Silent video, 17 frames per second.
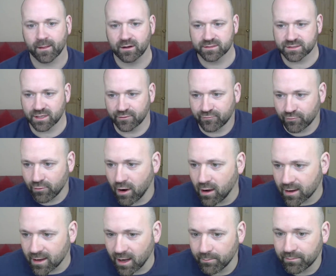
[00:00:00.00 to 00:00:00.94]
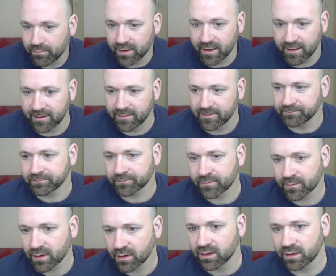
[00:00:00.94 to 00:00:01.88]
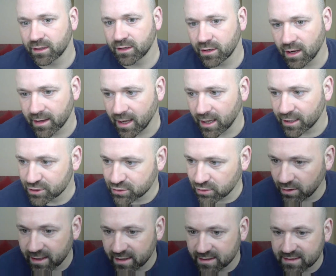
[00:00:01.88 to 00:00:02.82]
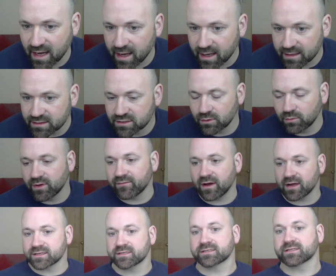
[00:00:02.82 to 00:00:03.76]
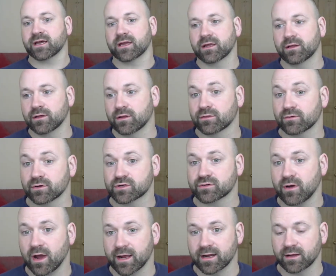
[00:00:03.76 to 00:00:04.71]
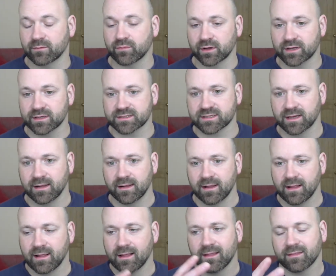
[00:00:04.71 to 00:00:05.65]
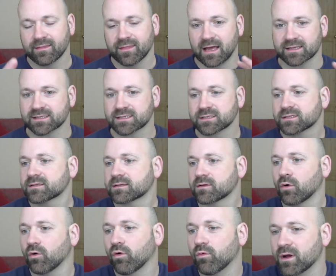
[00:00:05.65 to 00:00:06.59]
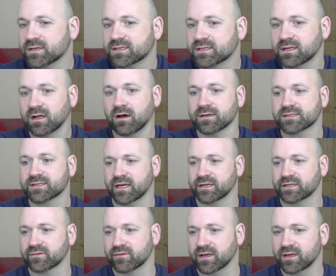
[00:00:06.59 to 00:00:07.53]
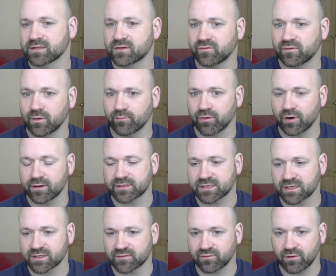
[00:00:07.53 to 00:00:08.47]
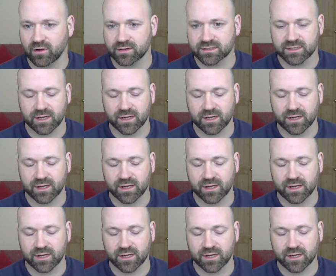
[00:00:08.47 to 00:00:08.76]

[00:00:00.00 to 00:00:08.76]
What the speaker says: So for our company, you don't get a joining date until we've actually taken you through training, because that's almost the last stage of the interview process for us.